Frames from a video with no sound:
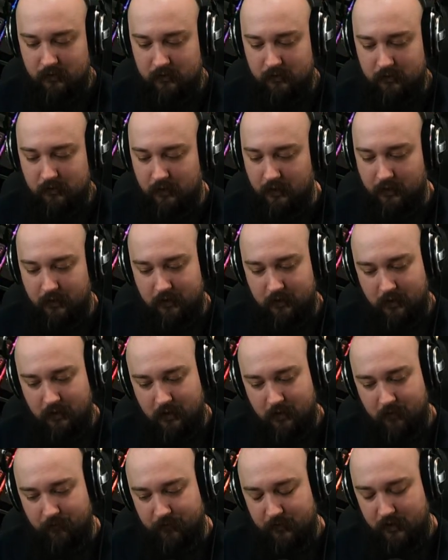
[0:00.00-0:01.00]
like
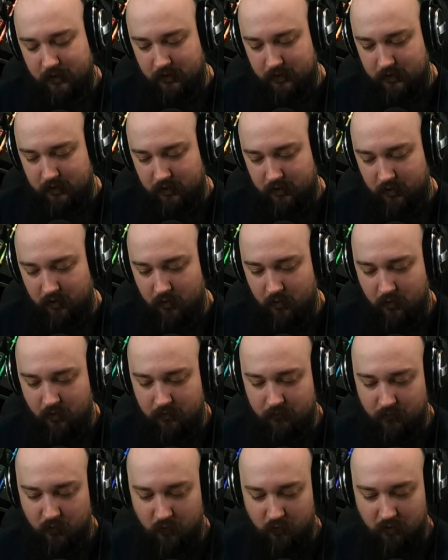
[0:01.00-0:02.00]
EQ
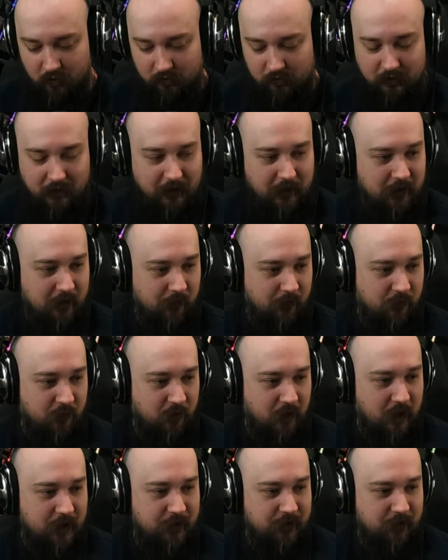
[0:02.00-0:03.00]
and more like
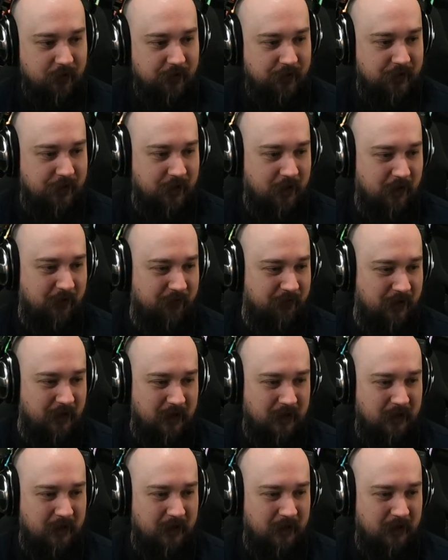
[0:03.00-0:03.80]
compressor stuff,